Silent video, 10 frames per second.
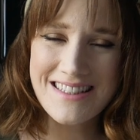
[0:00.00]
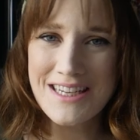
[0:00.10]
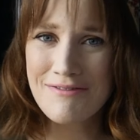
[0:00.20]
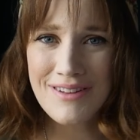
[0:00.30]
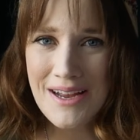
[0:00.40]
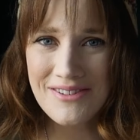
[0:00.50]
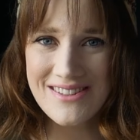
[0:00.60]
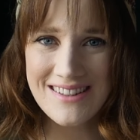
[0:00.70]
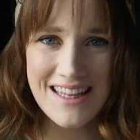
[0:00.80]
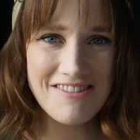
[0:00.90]
tea
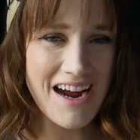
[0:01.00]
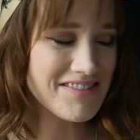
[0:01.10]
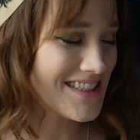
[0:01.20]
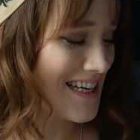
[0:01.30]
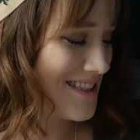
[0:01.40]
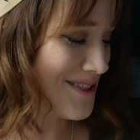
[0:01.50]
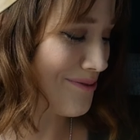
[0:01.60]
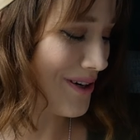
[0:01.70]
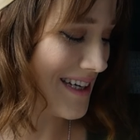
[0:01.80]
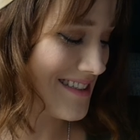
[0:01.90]
flavors that they gravitate
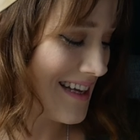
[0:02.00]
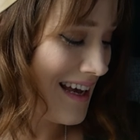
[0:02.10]
towards.